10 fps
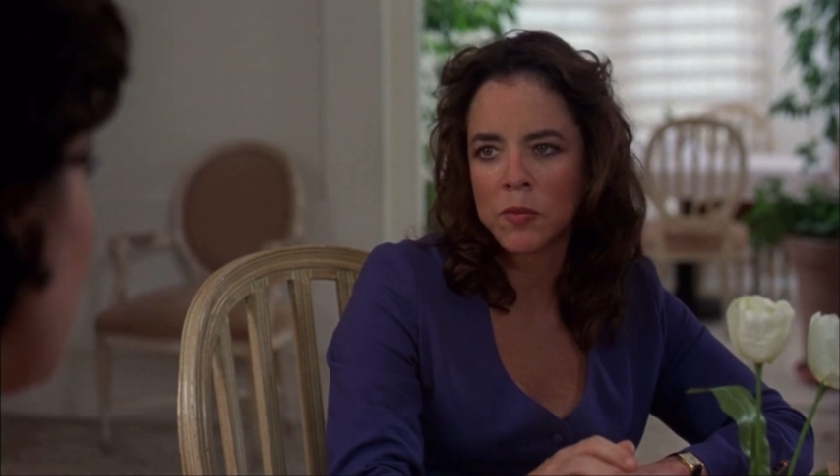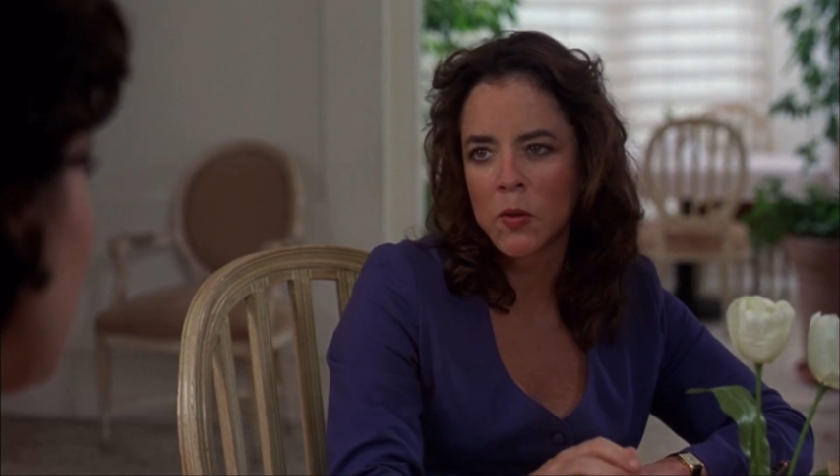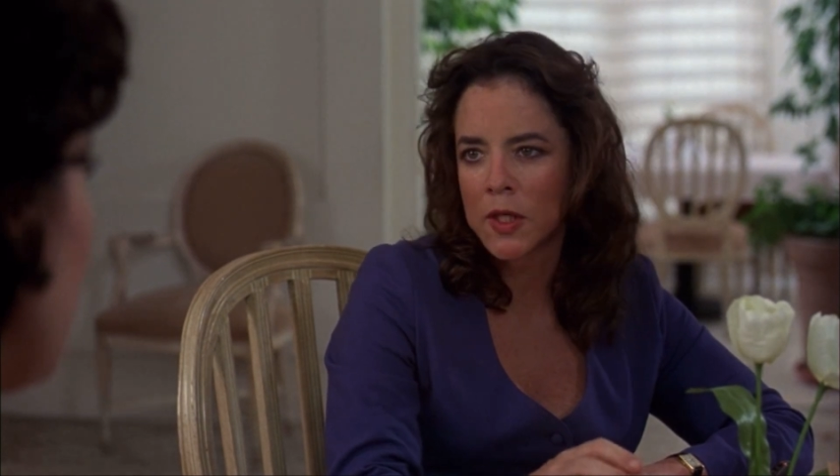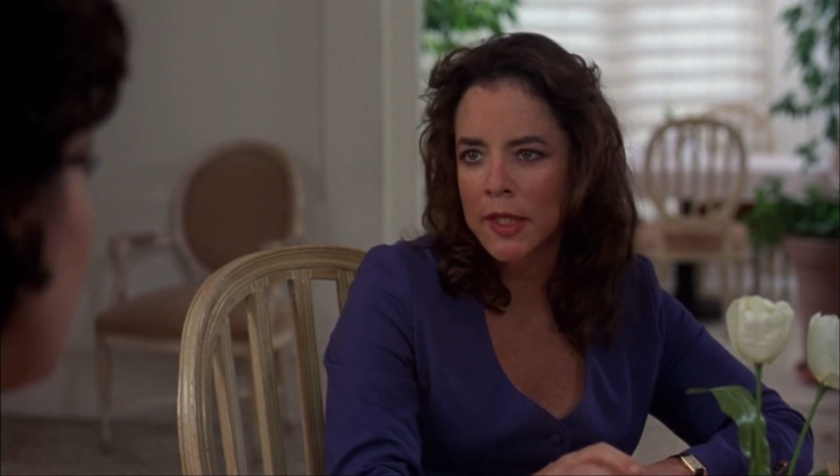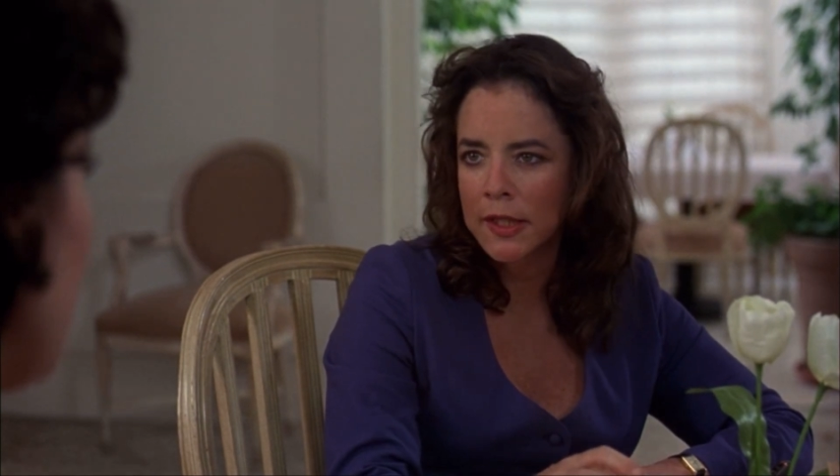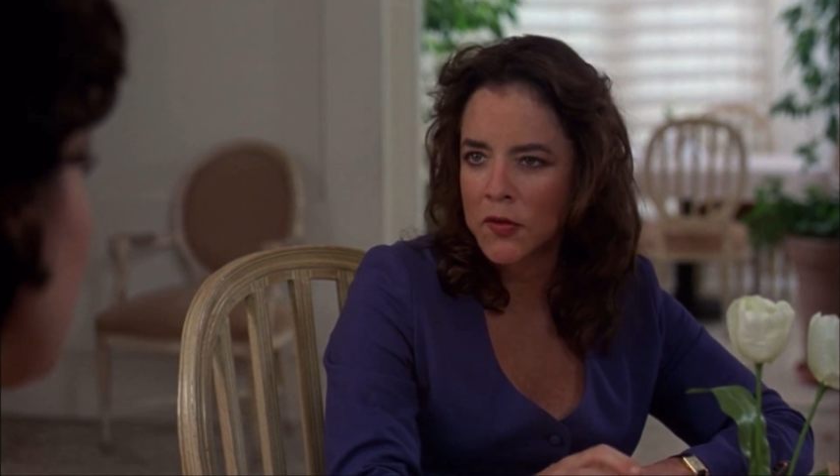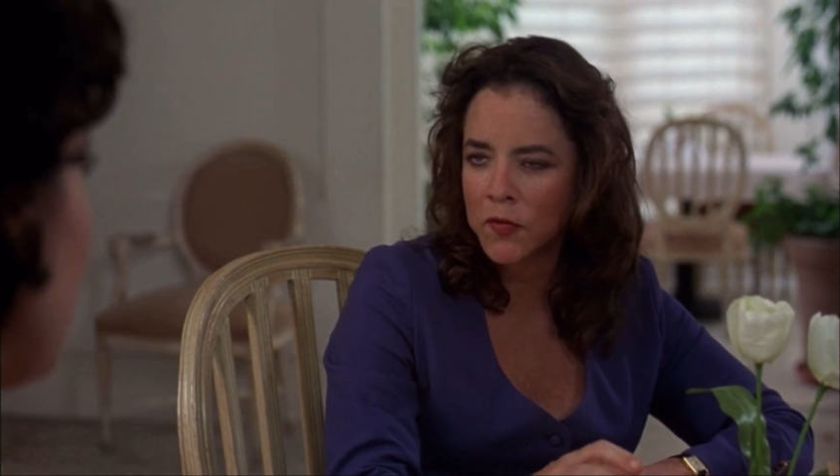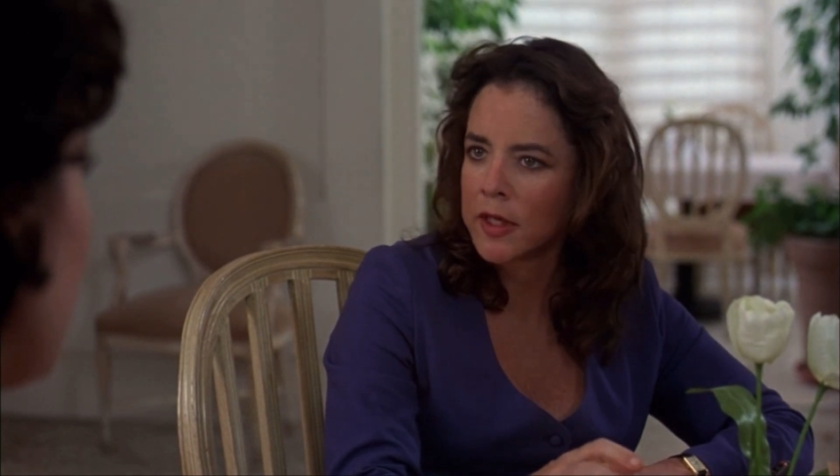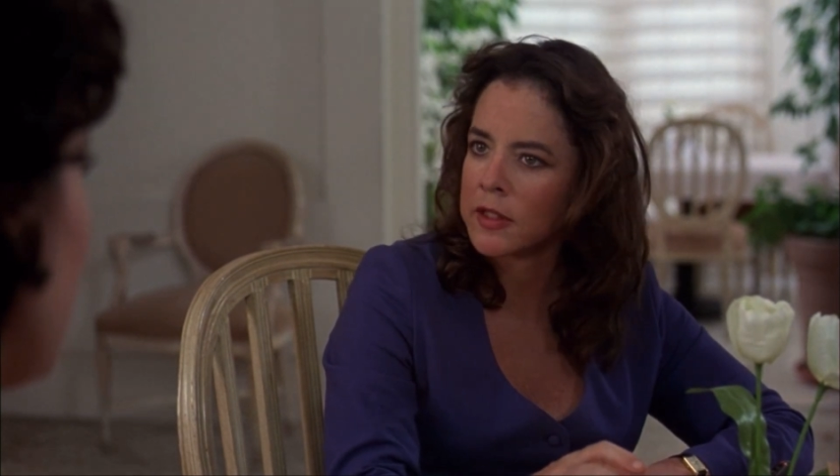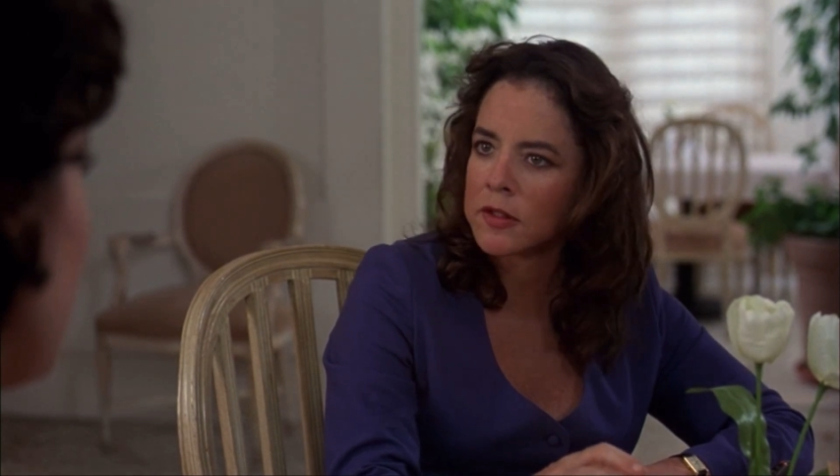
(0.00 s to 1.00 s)
boy is
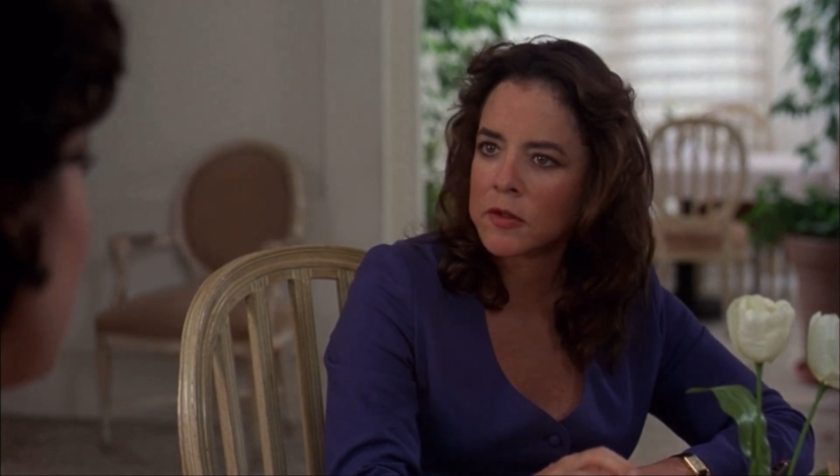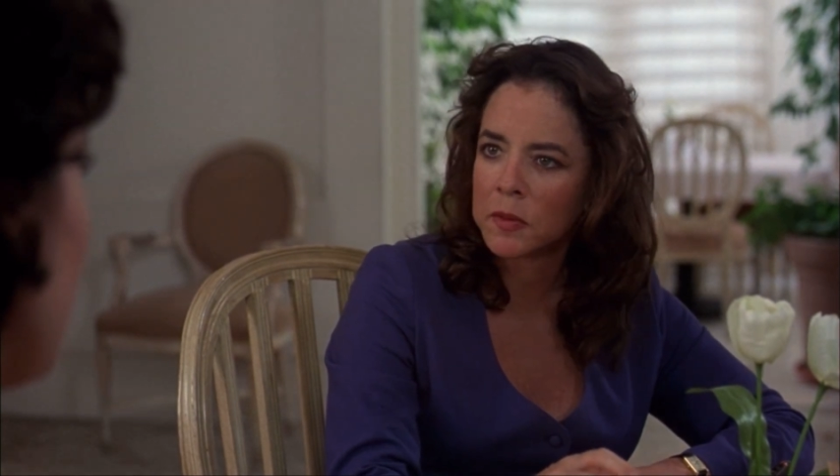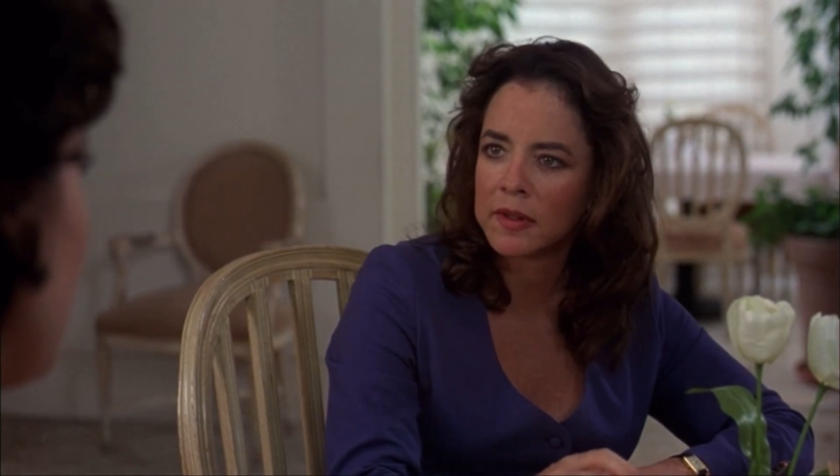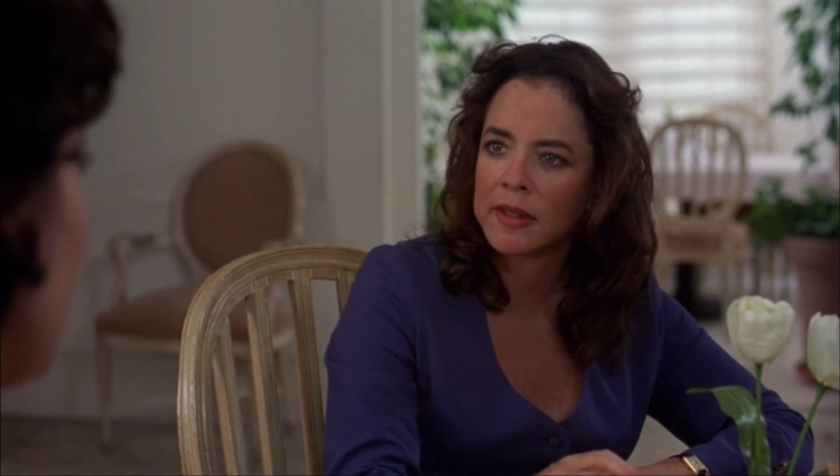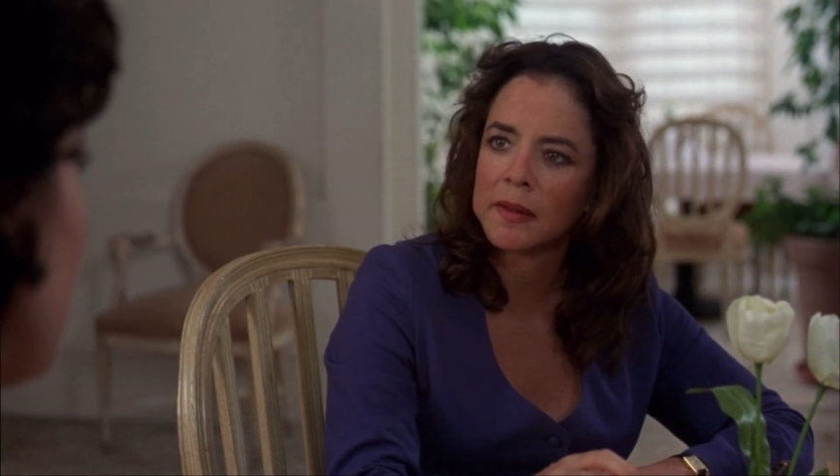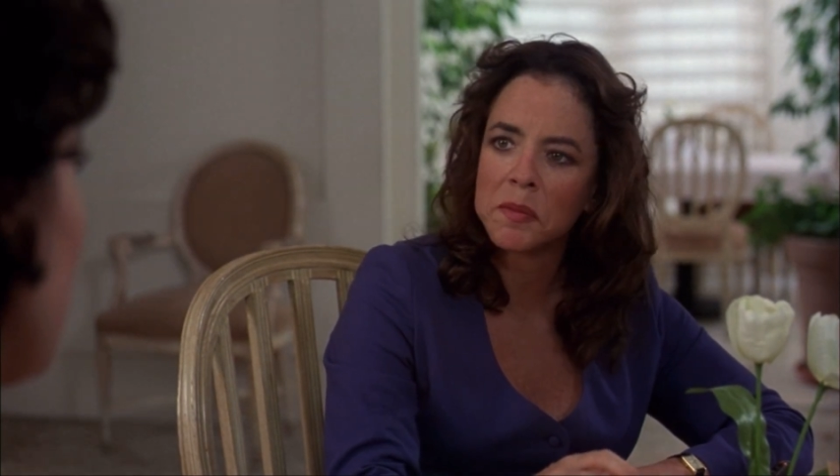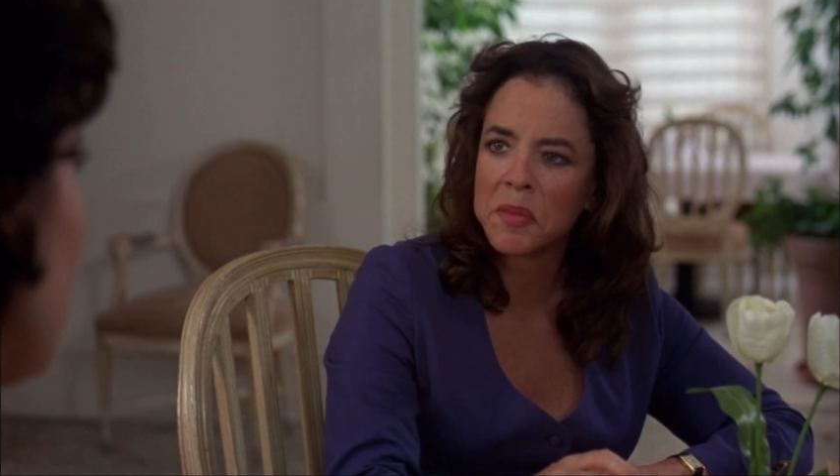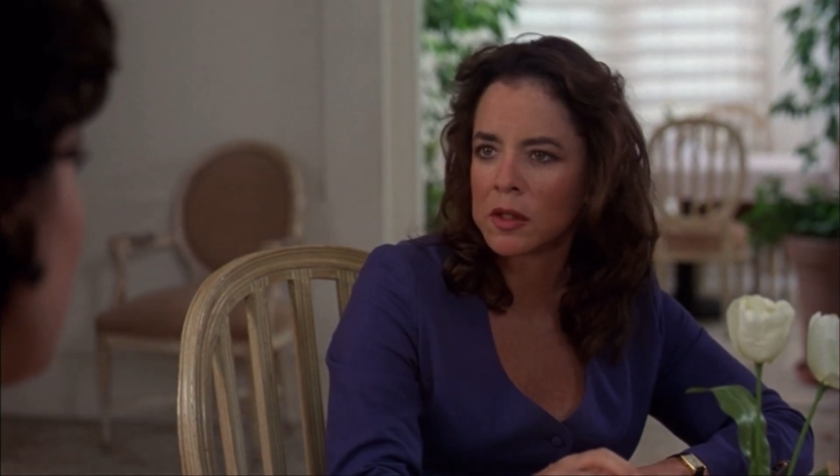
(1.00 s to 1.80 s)
friends with a